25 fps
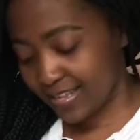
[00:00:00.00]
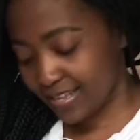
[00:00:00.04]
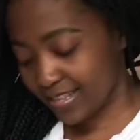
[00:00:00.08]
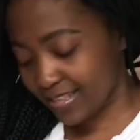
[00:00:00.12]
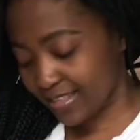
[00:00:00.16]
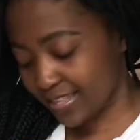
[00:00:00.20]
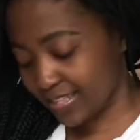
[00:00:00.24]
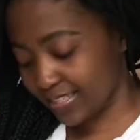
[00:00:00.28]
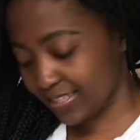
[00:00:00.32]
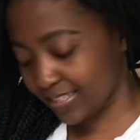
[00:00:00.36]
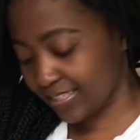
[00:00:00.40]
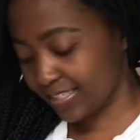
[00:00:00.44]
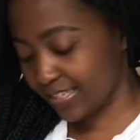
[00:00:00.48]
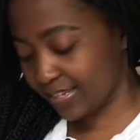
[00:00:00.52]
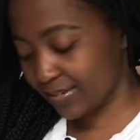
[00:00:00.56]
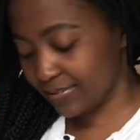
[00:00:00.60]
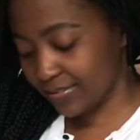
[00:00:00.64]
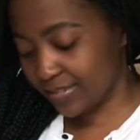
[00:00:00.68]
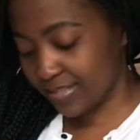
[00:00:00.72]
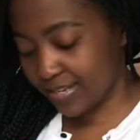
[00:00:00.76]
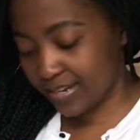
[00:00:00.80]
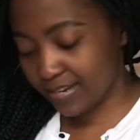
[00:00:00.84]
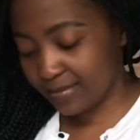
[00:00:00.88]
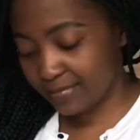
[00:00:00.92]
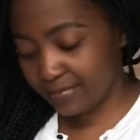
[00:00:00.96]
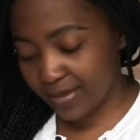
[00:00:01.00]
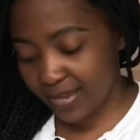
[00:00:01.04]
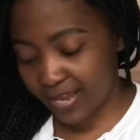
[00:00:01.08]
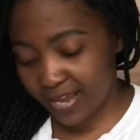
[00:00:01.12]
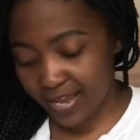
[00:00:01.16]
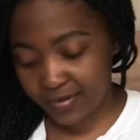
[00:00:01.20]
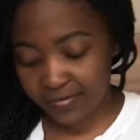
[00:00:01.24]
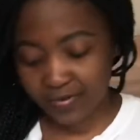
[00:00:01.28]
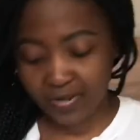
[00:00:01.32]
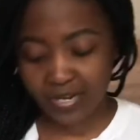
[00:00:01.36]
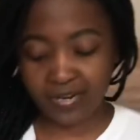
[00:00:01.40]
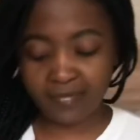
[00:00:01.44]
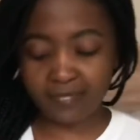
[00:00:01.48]
the sound that I'm
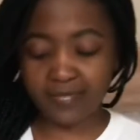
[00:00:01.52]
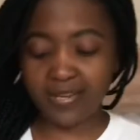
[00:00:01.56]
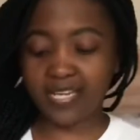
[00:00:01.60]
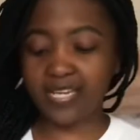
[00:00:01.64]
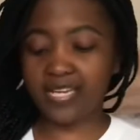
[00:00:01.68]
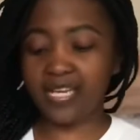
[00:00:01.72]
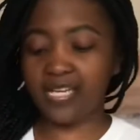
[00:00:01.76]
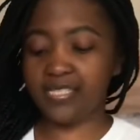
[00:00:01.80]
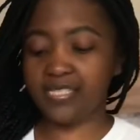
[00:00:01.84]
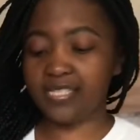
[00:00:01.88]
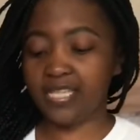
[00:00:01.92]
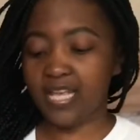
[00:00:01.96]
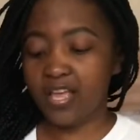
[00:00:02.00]
hearing in my ears.